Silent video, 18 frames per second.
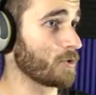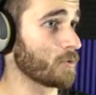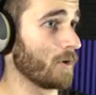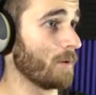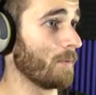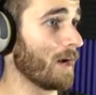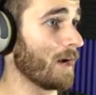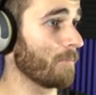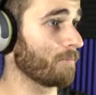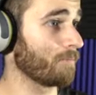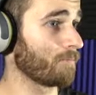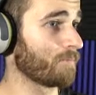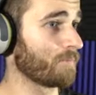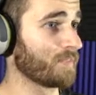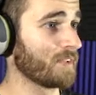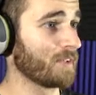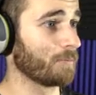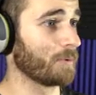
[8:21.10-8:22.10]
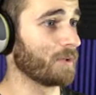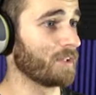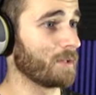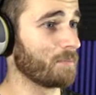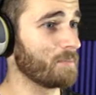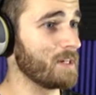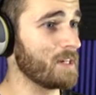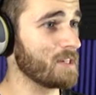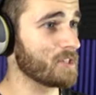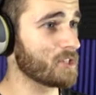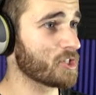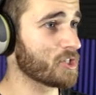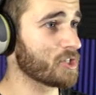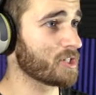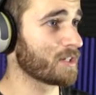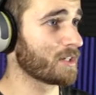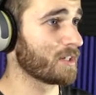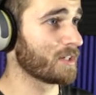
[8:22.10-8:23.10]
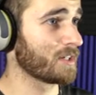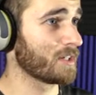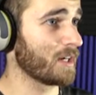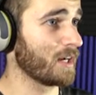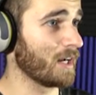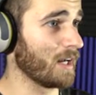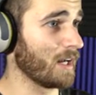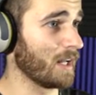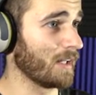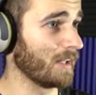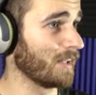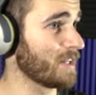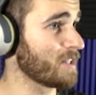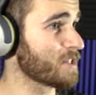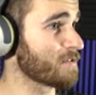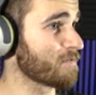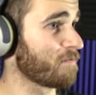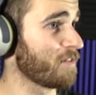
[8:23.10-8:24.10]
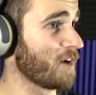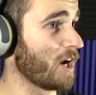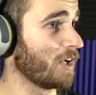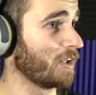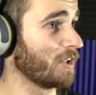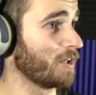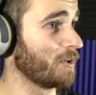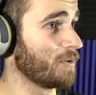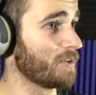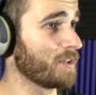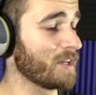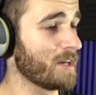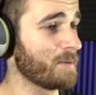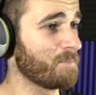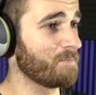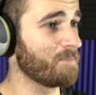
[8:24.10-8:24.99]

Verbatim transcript: swim up. We're at the beach. Uh, let's follow the